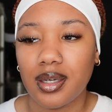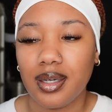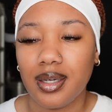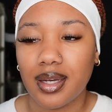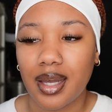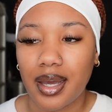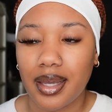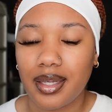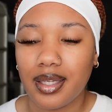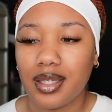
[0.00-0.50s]

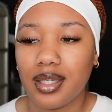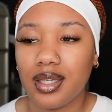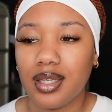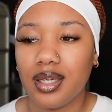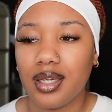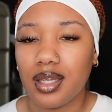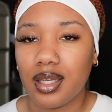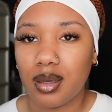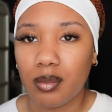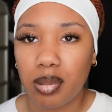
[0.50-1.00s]
night
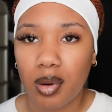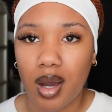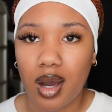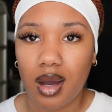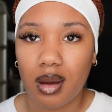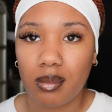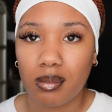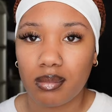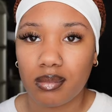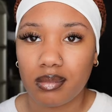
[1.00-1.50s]
in
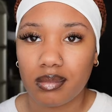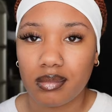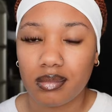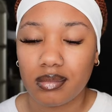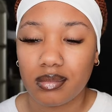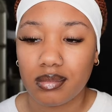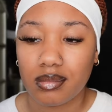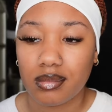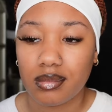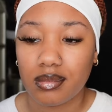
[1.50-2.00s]
hip-hop.
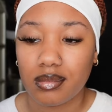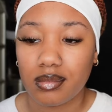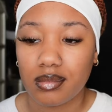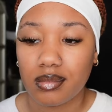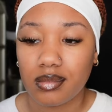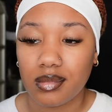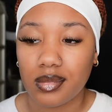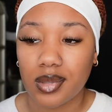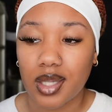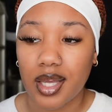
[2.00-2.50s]

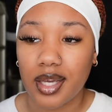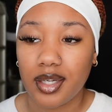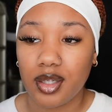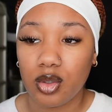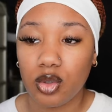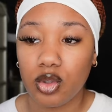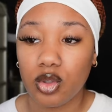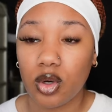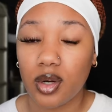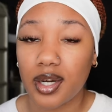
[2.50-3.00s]
Like,
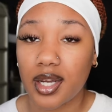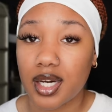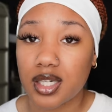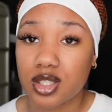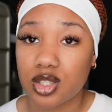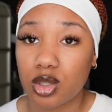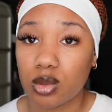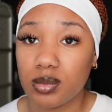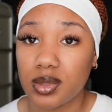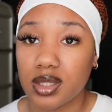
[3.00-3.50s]
New York gotta
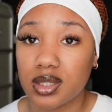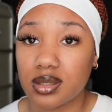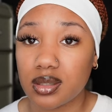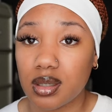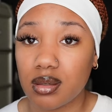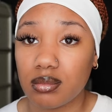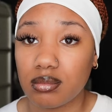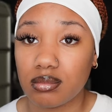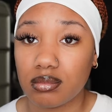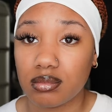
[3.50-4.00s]
show me
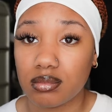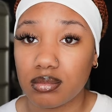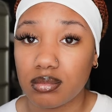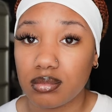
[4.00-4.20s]
something.